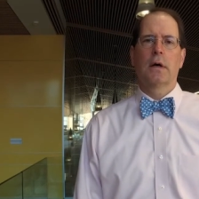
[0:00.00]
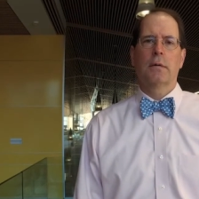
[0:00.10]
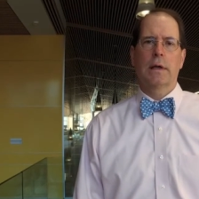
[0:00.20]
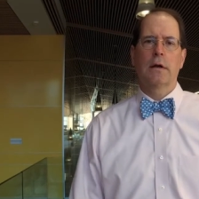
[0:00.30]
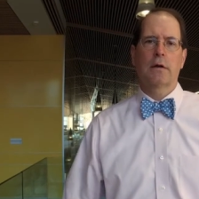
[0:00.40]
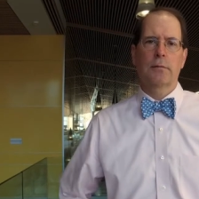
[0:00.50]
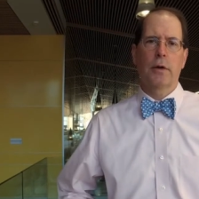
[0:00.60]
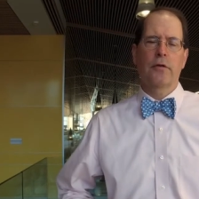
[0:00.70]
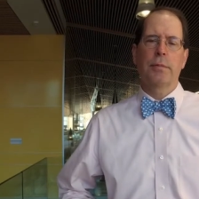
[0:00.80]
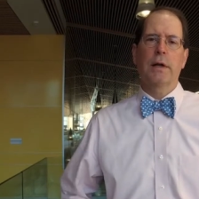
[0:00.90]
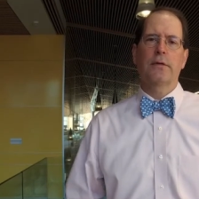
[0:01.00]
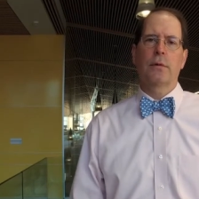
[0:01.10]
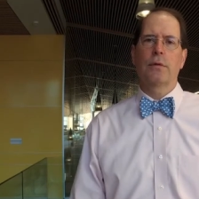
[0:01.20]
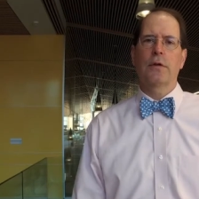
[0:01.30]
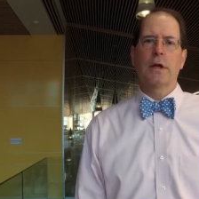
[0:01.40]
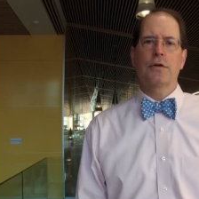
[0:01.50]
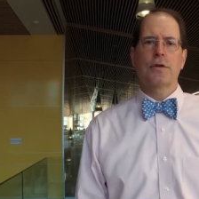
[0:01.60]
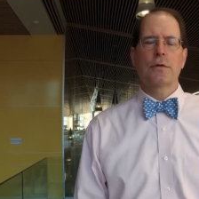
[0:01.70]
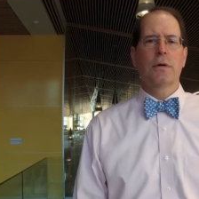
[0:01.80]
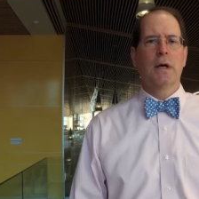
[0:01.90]
uh, hidden explosive belts that was the
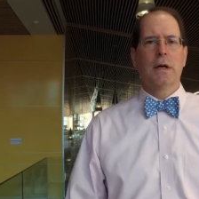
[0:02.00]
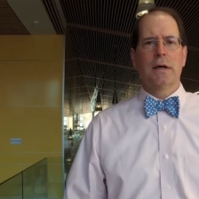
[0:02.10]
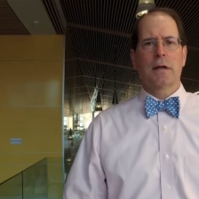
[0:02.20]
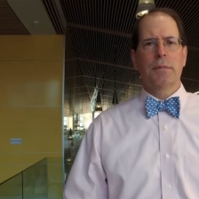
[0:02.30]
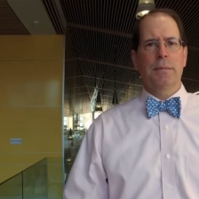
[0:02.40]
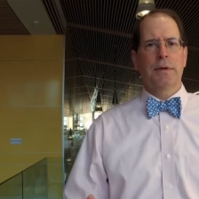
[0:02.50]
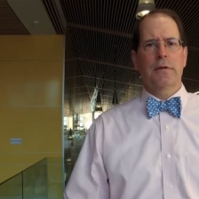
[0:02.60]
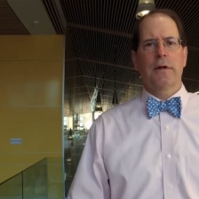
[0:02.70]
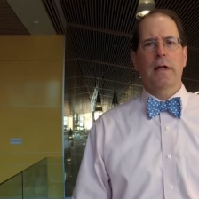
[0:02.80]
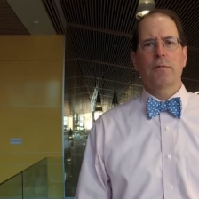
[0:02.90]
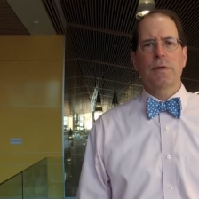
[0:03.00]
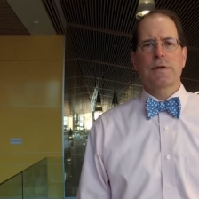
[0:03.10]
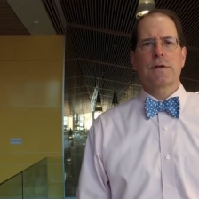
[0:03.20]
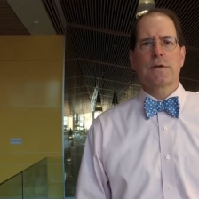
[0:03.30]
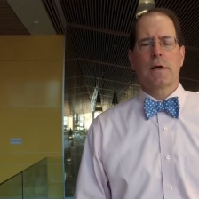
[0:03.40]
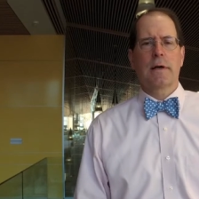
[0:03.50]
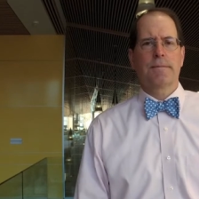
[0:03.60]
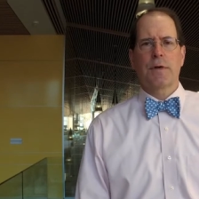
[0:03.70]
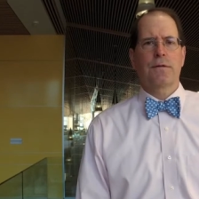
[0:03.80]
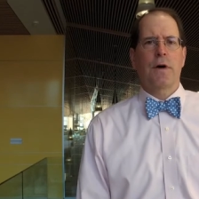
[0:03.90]
issue. The people in this line of business
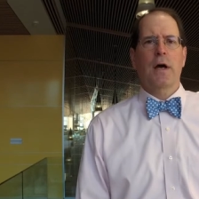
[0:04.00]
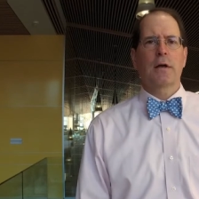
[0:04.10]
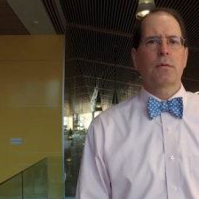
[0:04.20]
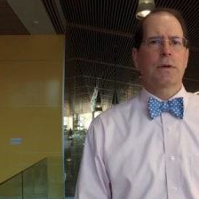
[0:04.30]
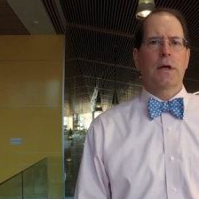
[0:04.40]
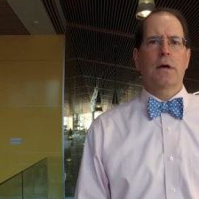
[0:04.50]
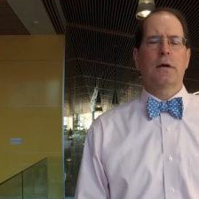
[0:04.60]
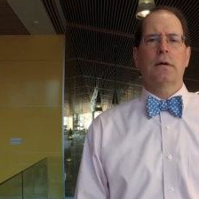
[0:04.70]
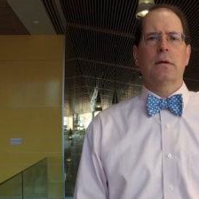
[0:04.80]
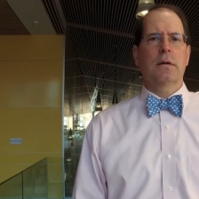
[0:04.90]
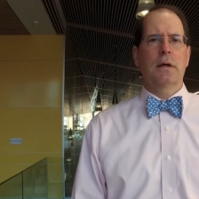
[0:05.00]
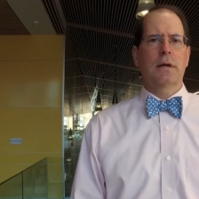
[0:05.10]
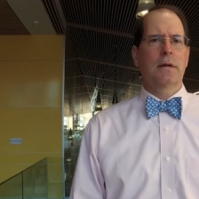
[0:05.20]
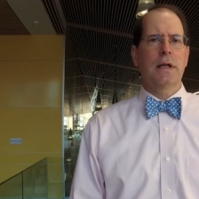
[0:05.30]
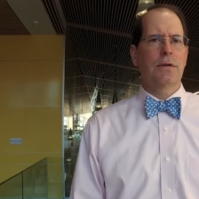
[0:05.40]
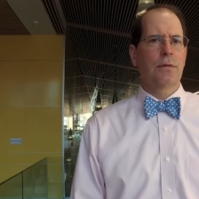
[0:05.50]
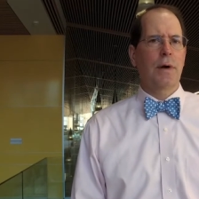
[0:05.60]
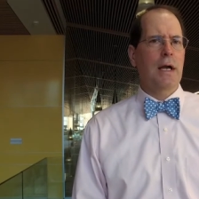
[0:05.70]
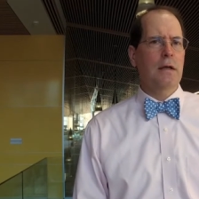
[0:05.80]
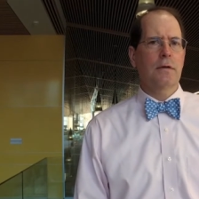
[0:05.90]
um, defined what they called a lethal
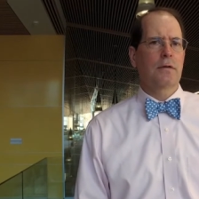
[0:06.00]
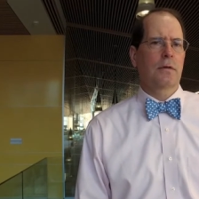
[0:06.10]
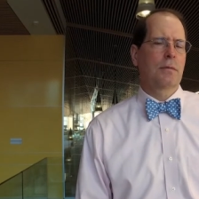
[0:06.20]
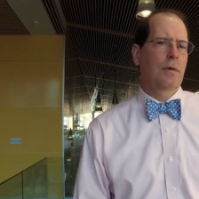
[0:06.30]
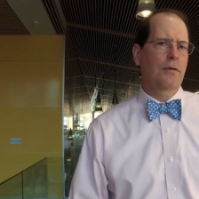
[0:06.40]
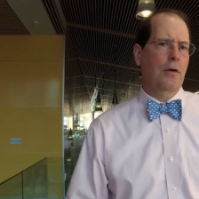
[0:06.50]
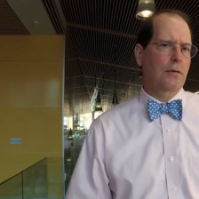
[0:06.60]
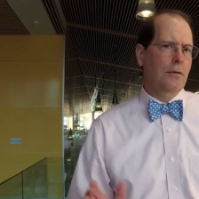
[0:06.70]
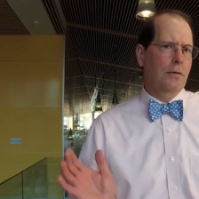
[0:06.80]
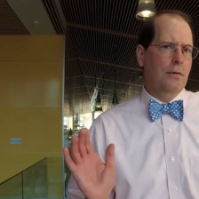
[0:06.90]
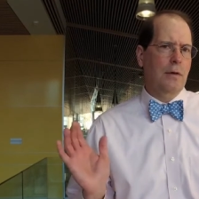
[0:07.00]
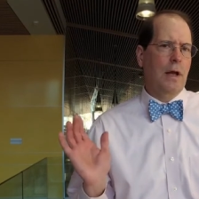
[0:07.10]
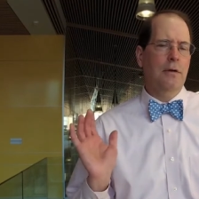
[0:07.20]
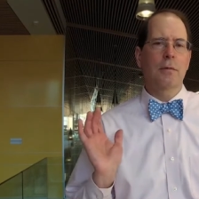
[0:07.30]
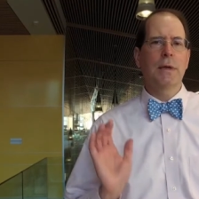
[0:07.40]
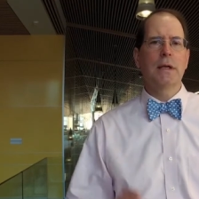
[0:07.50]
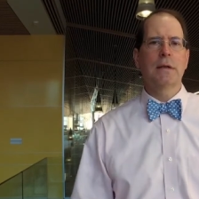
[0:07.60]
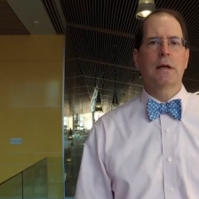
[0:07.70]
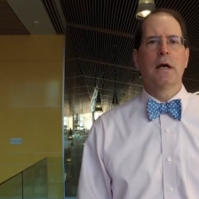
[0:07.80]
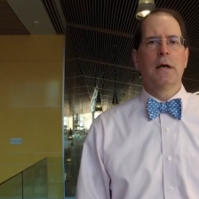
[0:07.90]
radius, which I take to
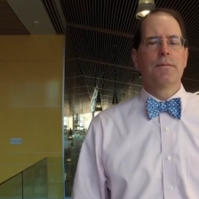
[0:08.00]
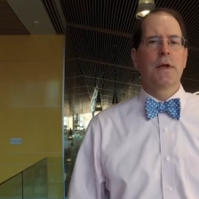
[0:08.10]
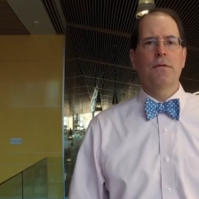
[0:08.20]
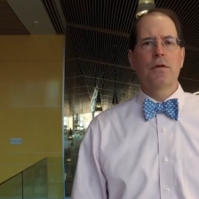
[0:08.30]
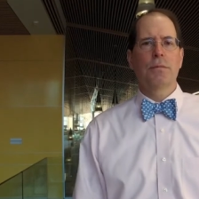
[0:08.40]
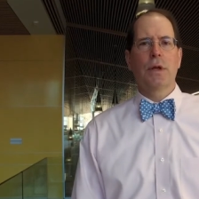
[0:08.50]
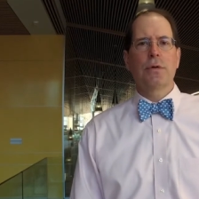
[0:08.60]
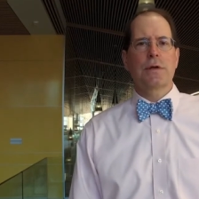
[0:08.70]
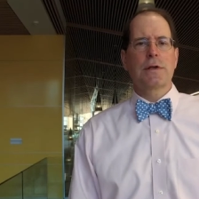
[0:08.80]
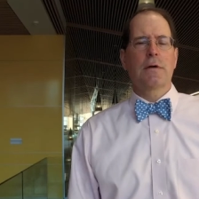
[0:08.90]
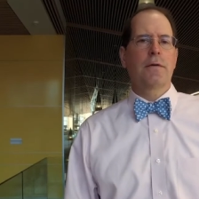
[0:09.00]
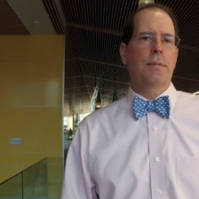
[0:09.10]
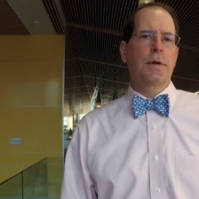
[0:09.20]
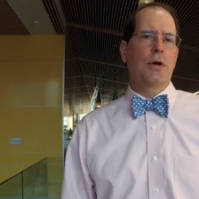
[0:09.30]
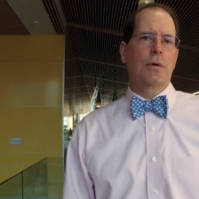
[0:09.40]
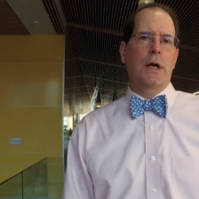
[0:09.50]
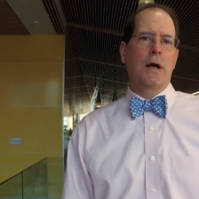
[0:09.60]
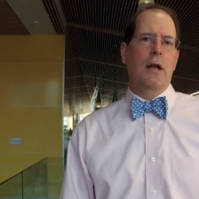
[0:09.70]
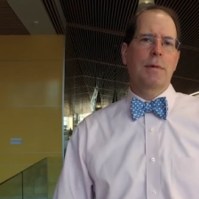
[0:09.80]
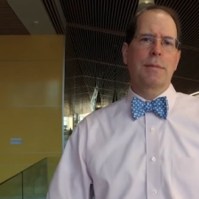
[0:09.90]
mean that if you blow yourself up, you don't get
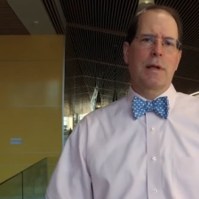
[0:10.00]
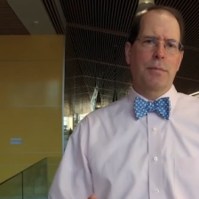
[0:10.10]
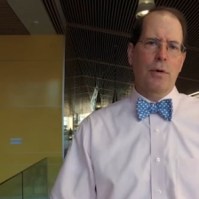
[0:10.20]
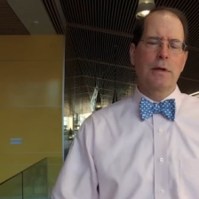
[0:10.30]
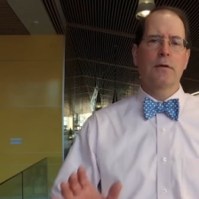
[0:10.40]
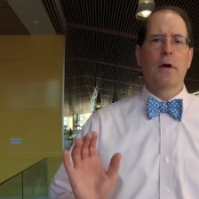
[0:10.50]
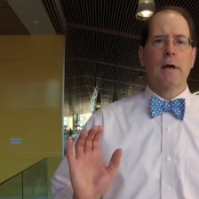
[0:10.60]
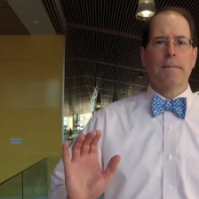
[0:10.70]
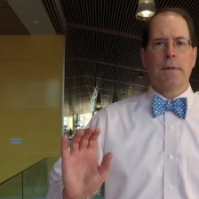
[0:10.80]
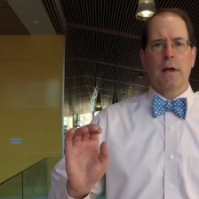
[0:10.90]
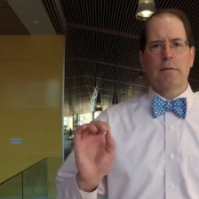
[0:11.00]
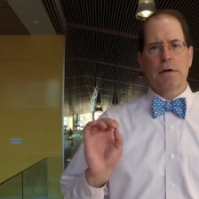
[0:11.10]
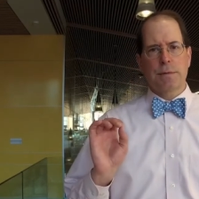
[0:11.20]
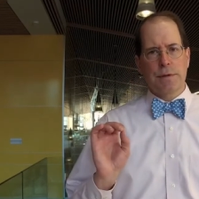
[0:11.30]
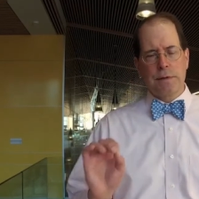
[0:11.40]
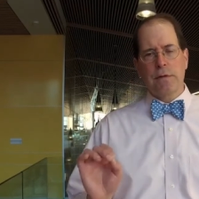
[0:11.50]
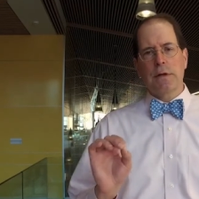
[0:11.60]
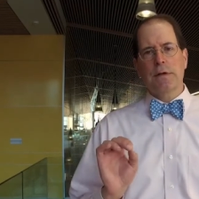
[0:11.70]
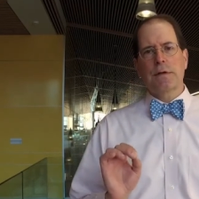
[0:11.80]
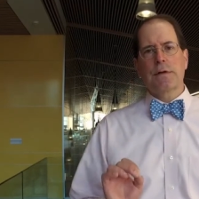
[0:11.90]
on me. But the point is, they had a very
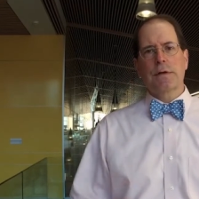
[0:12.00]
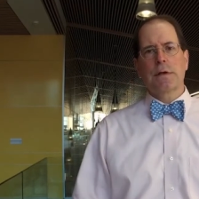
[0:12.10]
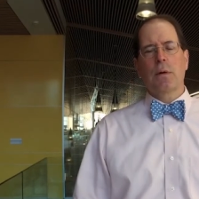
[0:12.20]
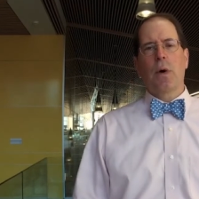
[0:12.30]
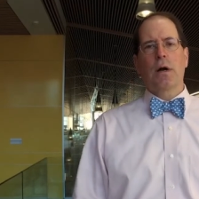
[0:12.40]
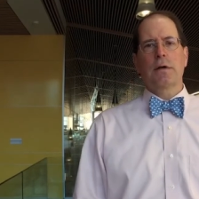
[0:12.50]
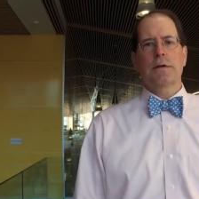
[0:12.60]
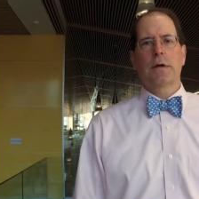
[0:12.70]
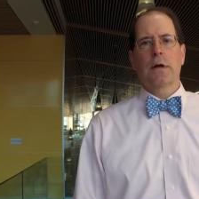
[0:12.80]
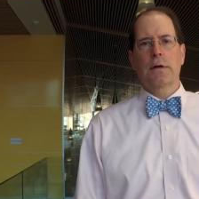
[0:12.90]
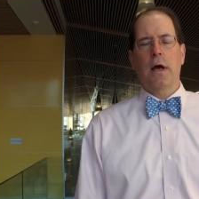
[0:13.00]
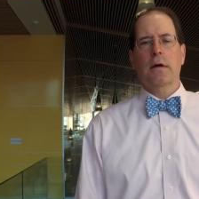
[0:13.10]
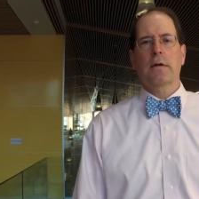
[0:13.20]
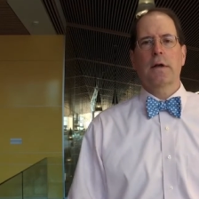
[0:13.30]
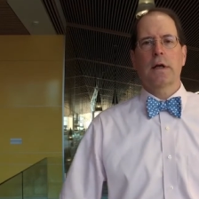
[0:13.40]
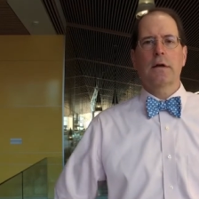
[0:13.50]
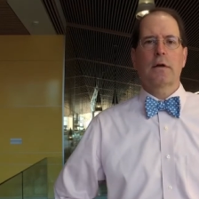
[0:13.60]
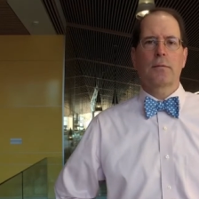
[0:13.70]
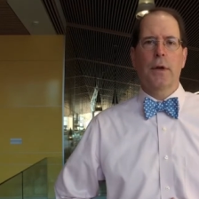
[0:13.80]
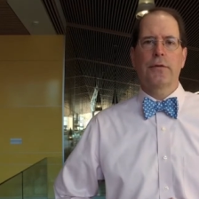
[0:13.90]
specific distance that they wanted us to detect the
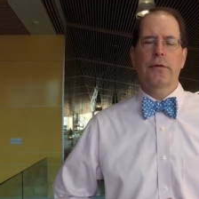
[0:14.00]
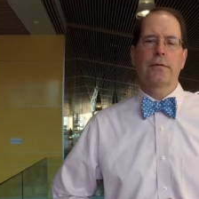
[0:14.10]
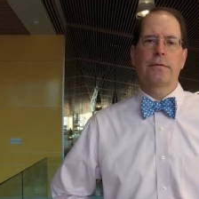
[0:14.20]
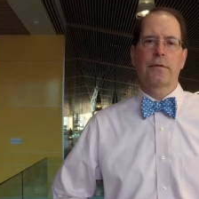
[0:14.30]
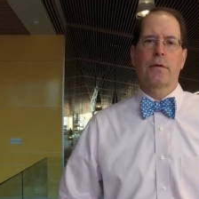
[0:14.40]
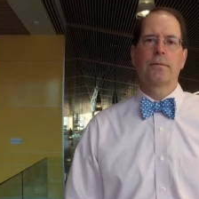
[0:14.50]
hidden explosives